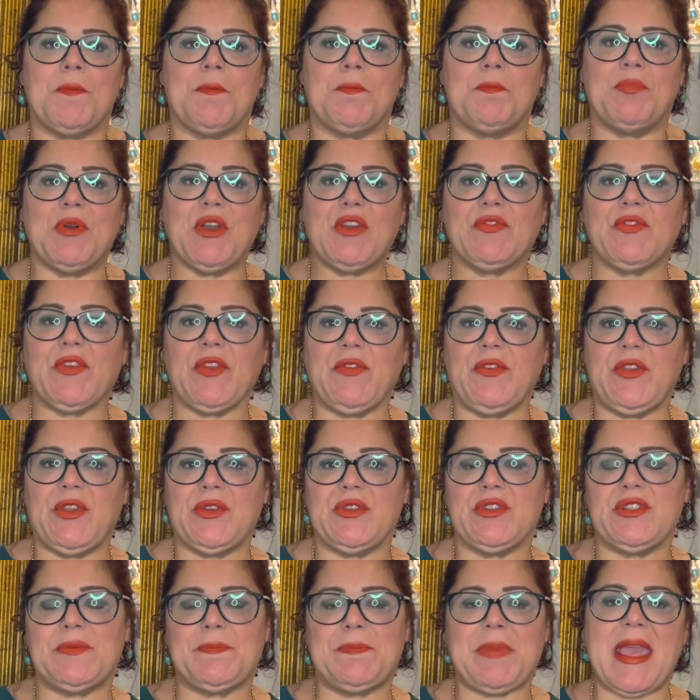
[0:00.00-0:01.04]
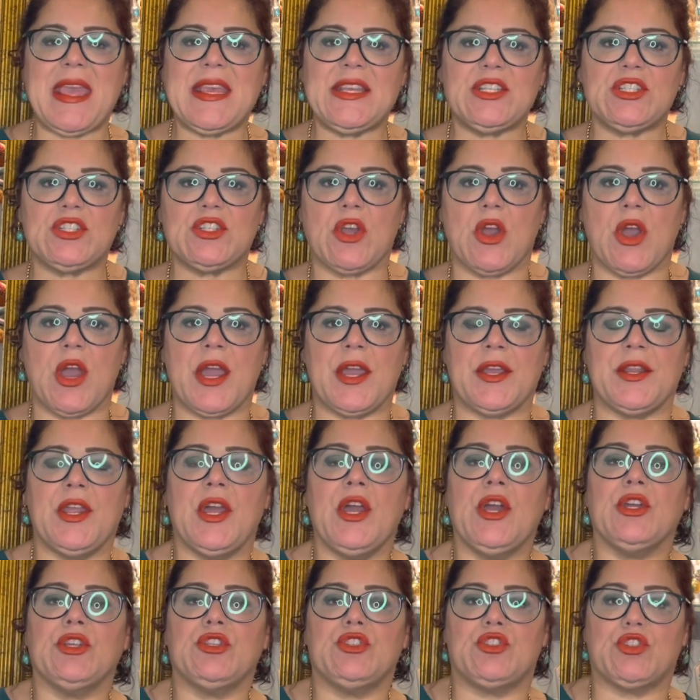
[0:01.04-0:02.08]
book reviews based on
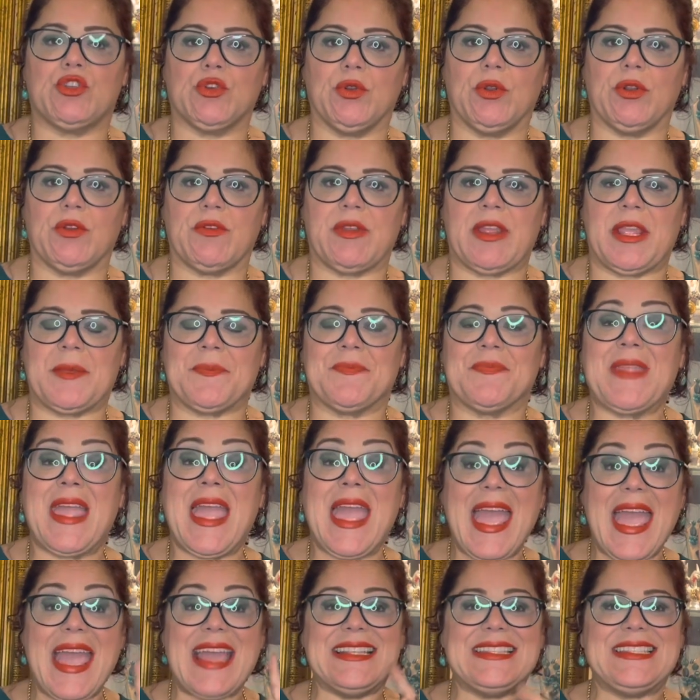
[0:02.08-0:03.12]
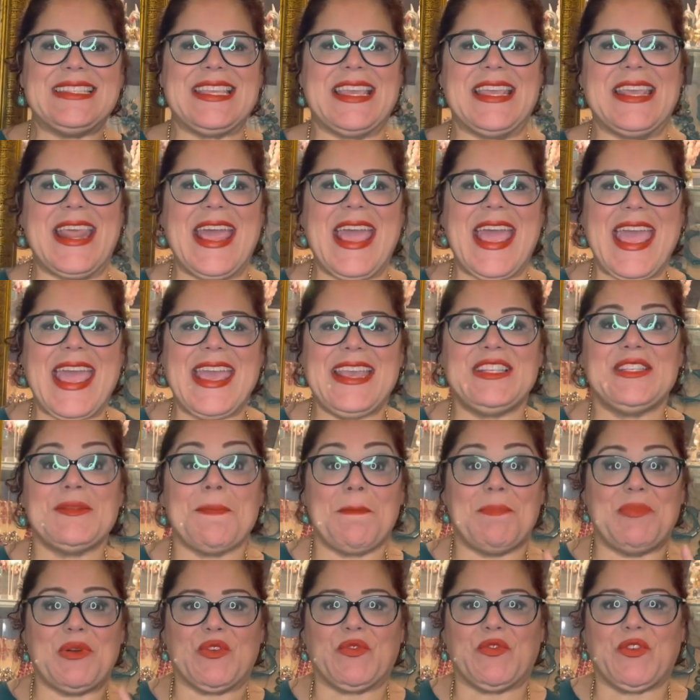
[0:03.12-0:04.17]
jewelry. And today's
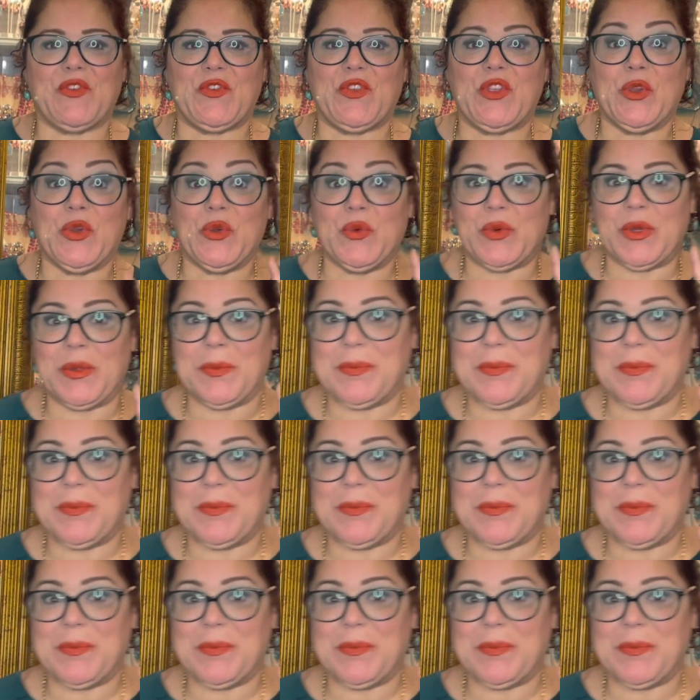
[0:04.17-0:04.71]
book review will